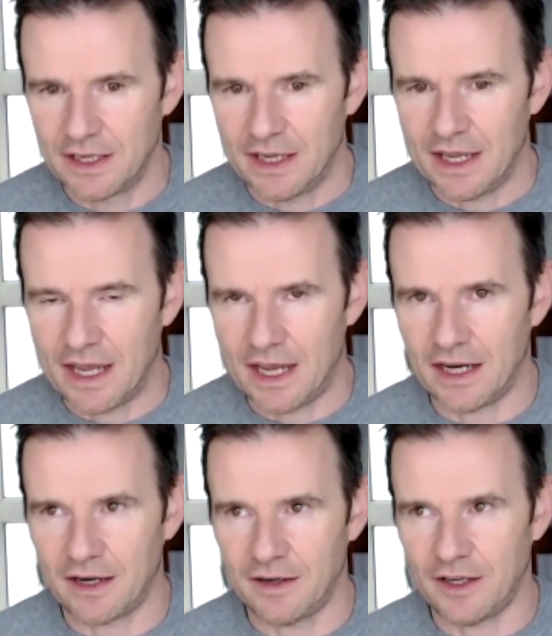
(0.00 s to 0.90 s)

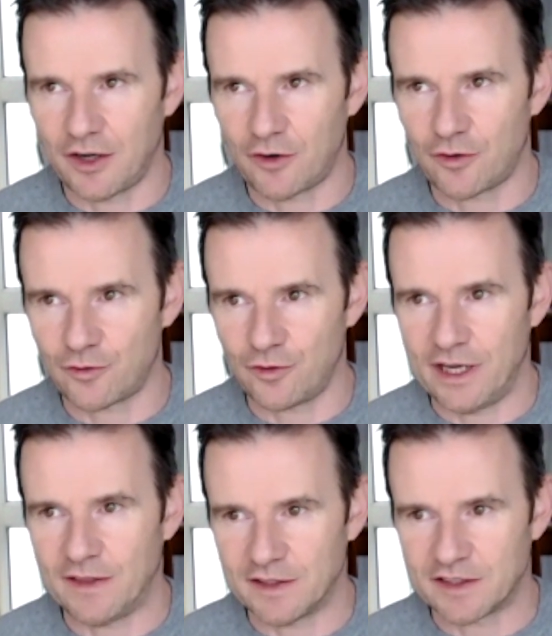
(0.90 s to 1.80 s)
and
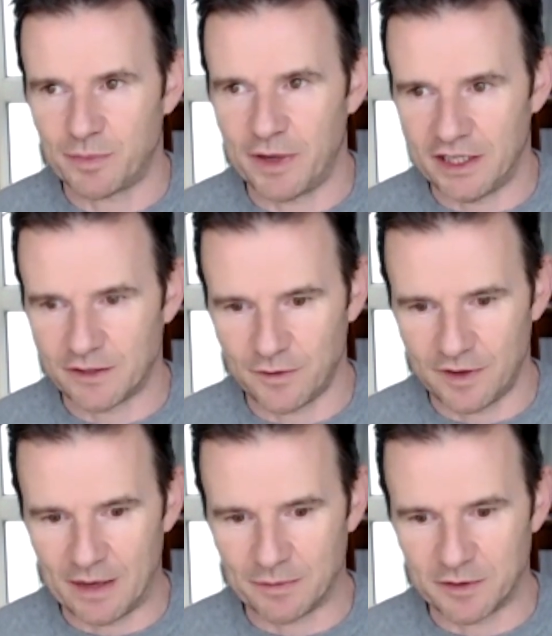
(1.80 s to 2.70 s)
create the space for
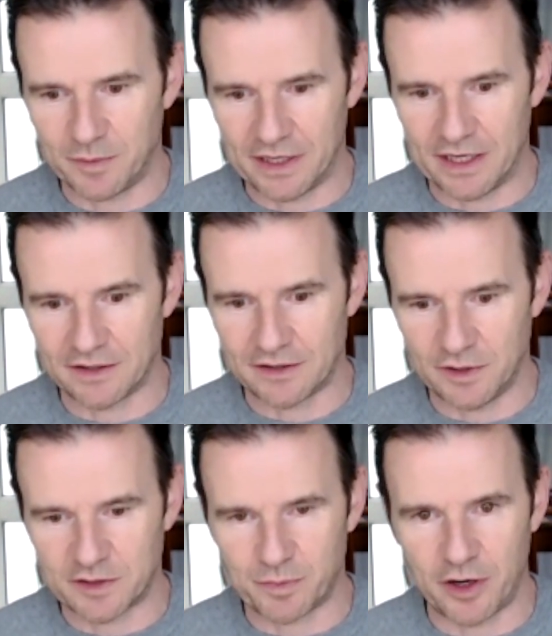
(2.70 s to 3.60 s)
them to begin to
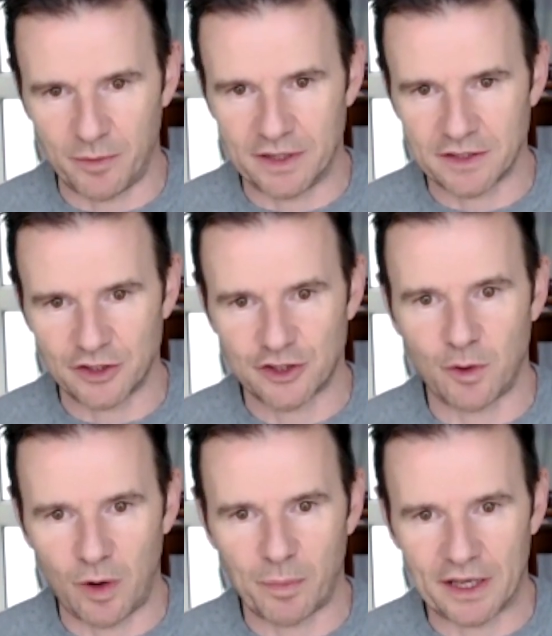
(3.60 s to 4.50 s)
experiment and
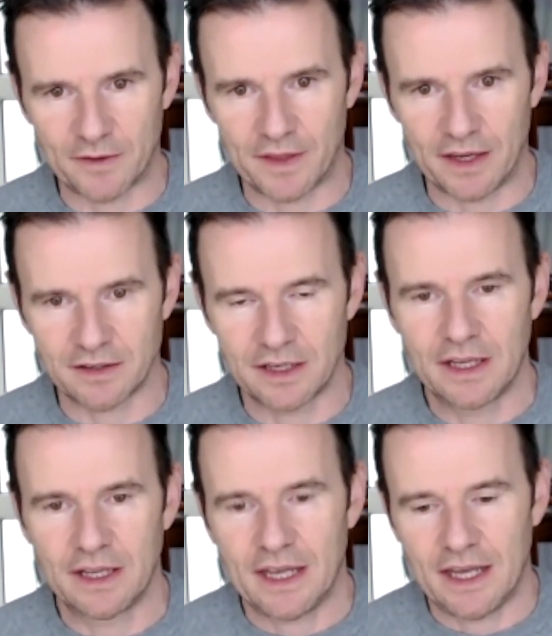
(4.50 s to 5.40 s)
show up like that.
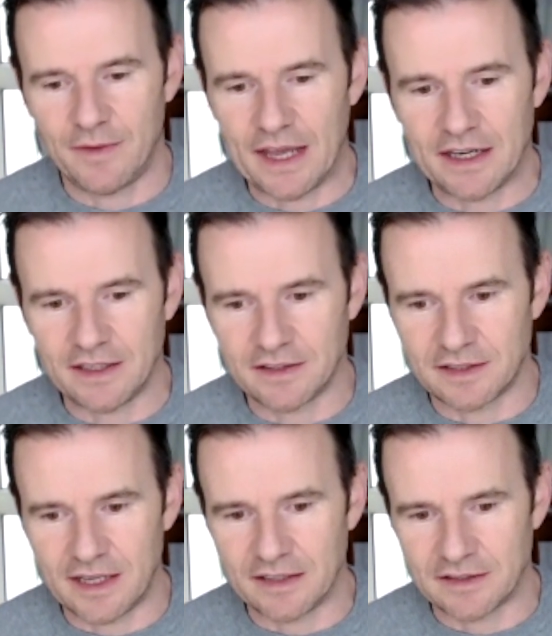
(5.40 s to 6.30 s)
And that is
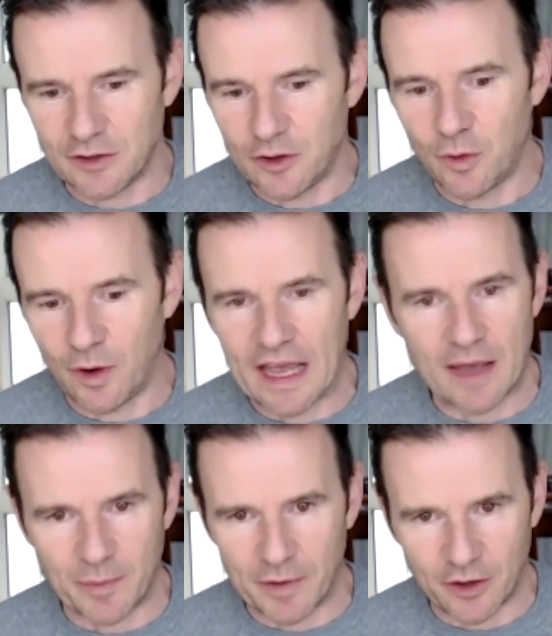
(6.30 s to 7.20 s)
as who I
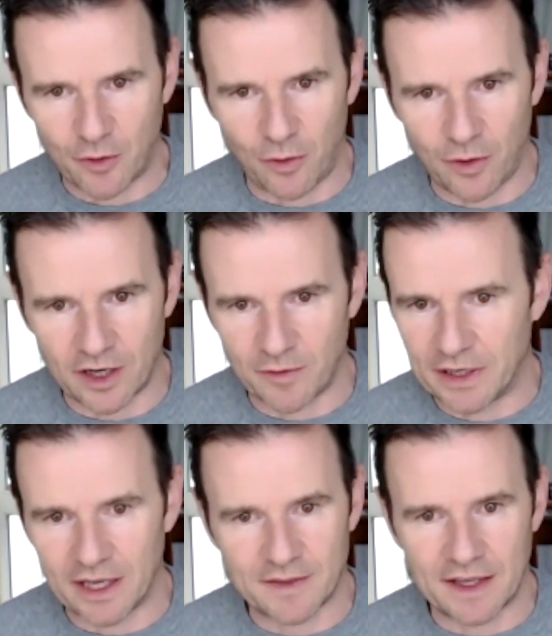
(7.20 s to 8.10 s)
am at my core. And I've been
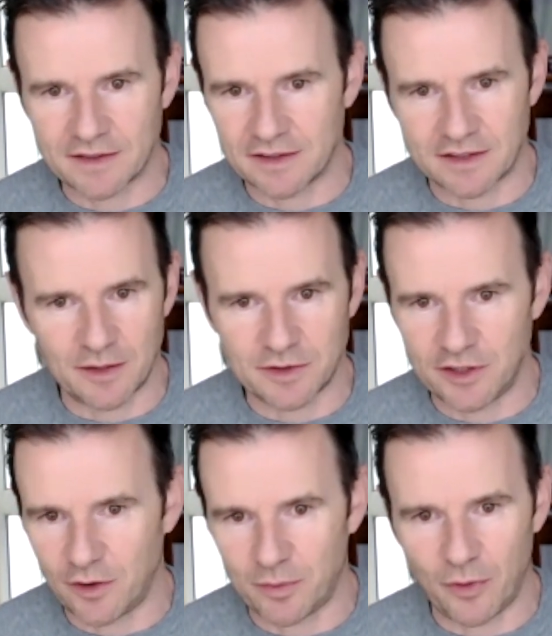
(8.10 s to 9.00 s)
like that since I was a
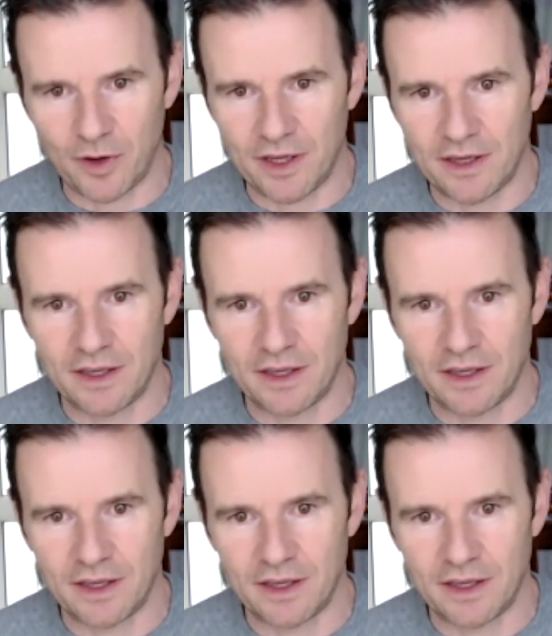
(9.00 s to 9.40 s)
young boy.